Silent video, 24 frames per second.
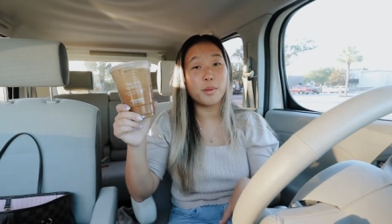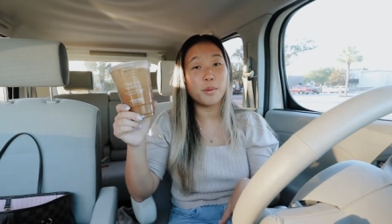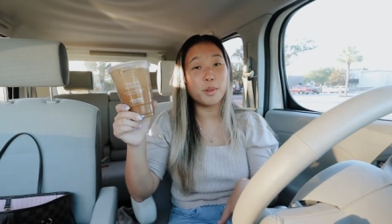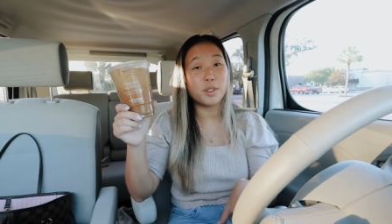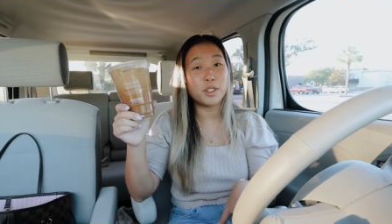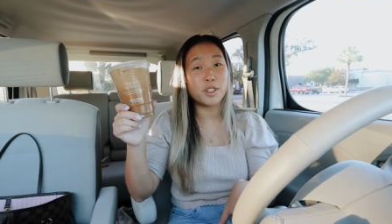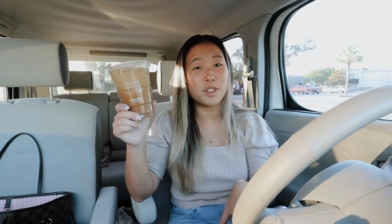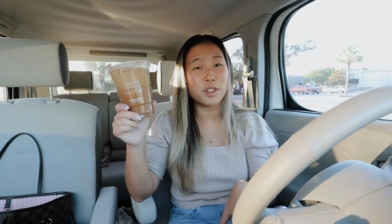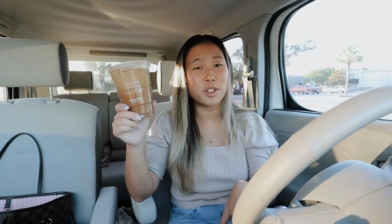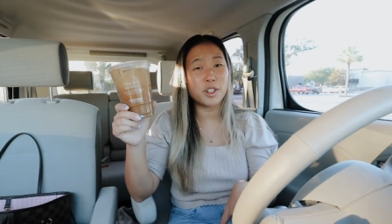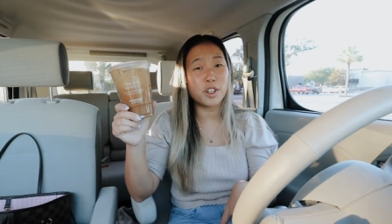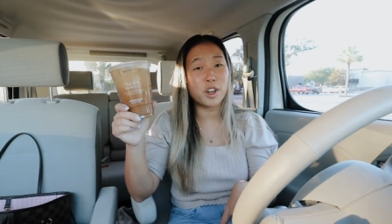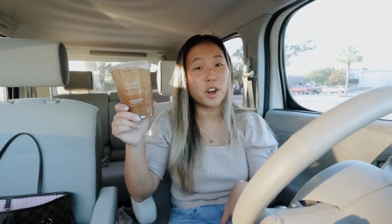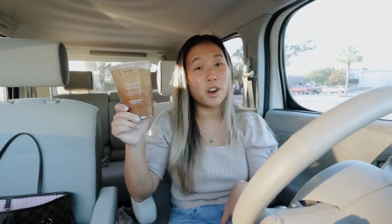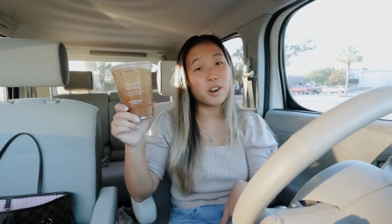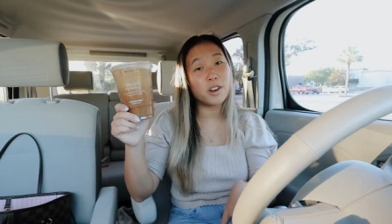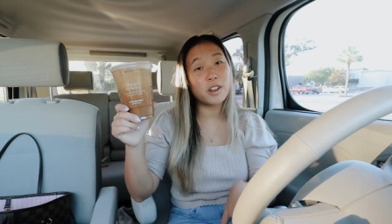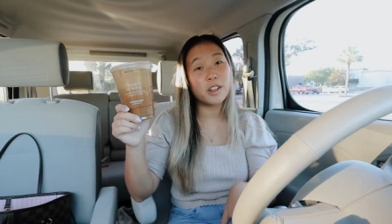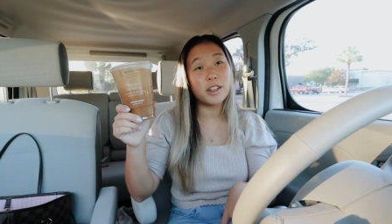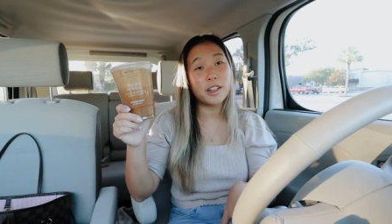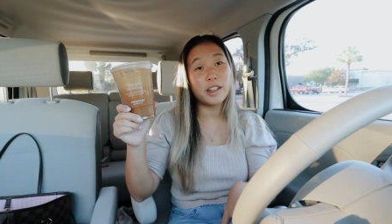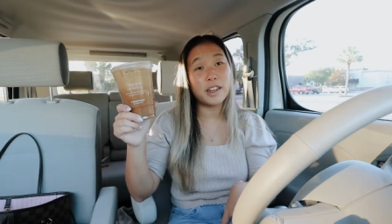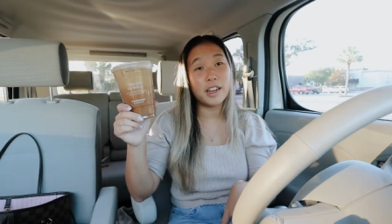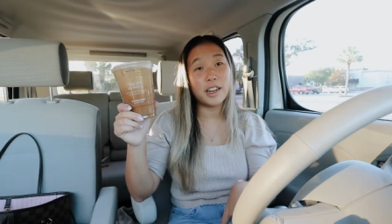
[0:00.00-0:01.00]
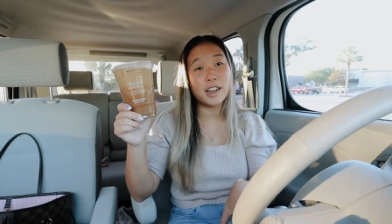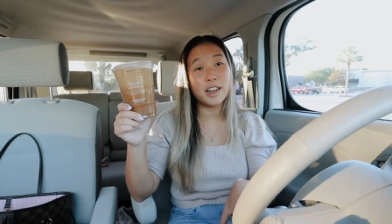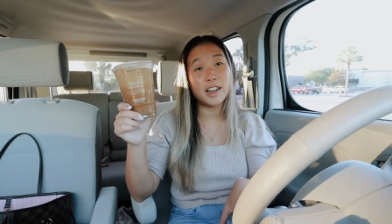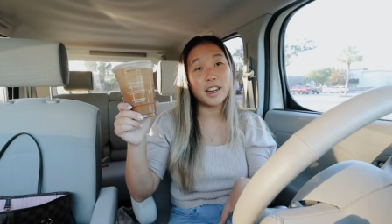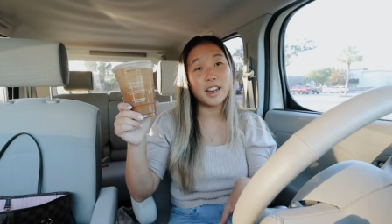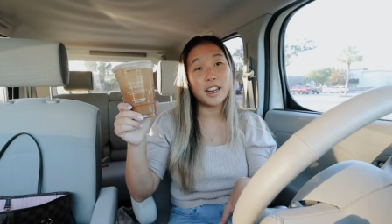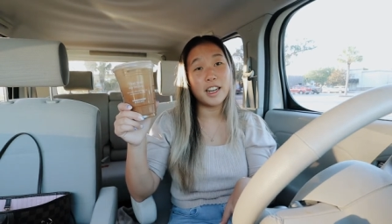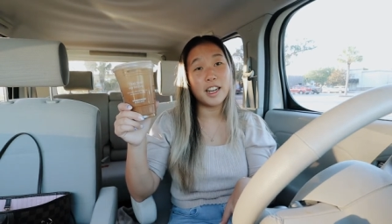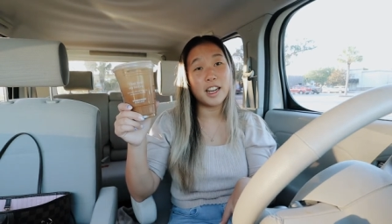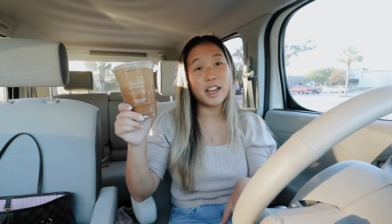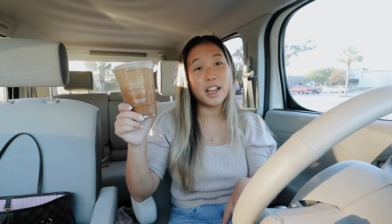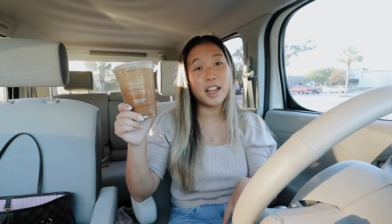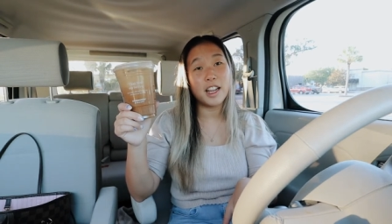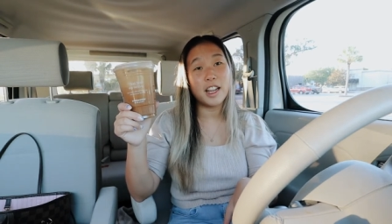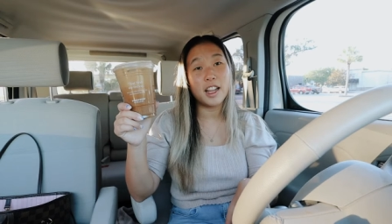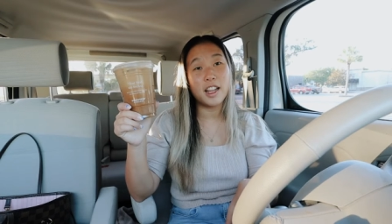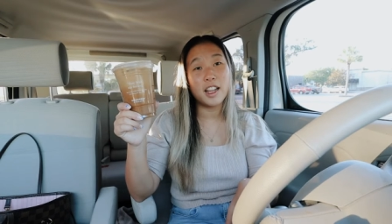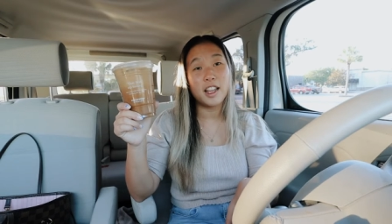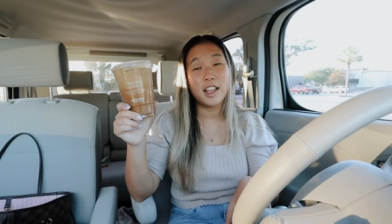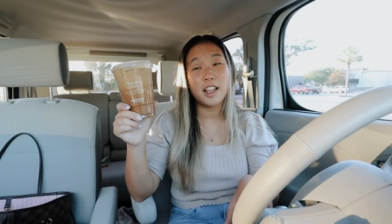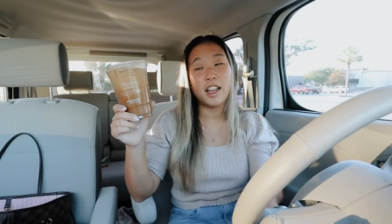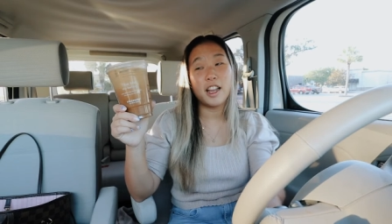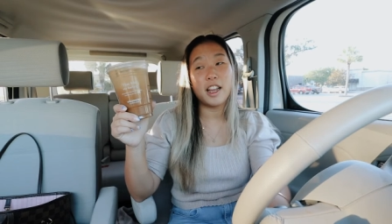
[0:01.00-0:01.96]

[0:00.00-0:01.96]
Winter Garden area,